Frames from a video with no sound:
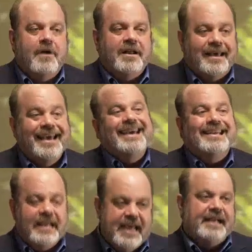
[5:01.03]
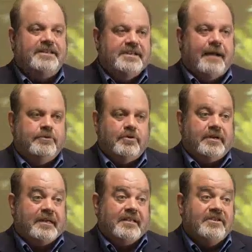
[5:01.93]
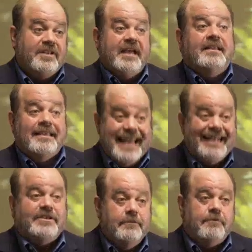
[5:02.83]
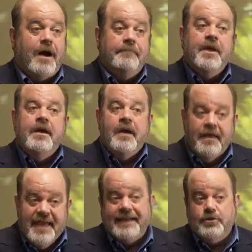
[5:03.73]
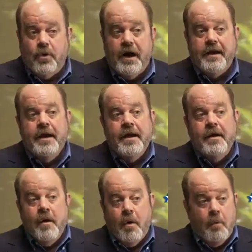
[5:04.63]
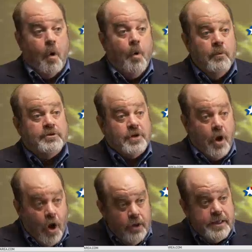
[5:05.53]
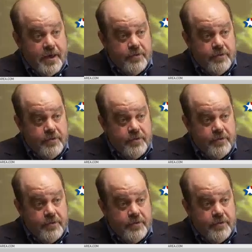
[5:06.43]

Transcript: money, you can't stop drilling in this state. That's the problem. Jamie Court, president of Consumer Watchdog,